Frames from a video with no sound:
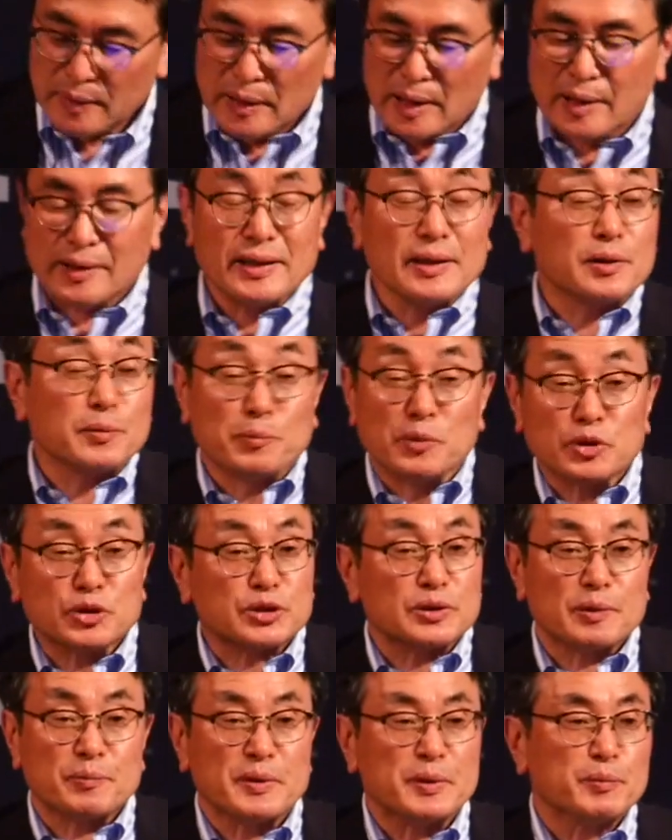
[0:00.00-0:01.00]
I think most
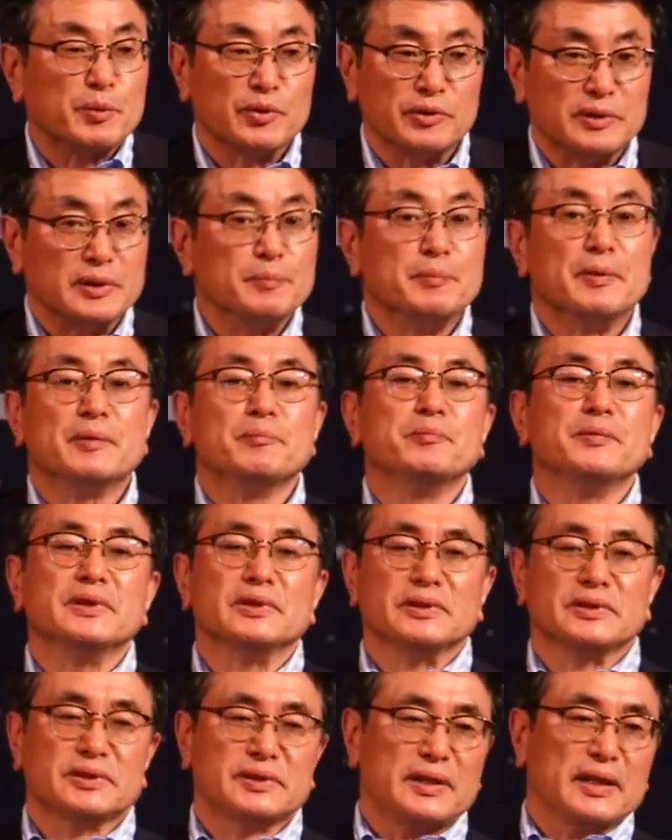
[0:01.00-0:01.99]
of the people
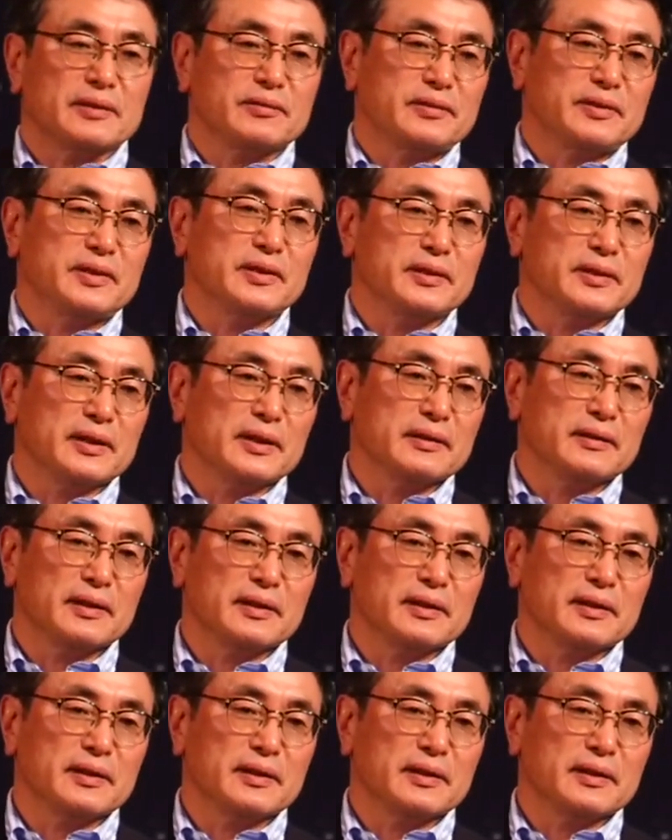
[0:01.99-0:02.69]
remembers that the, uh,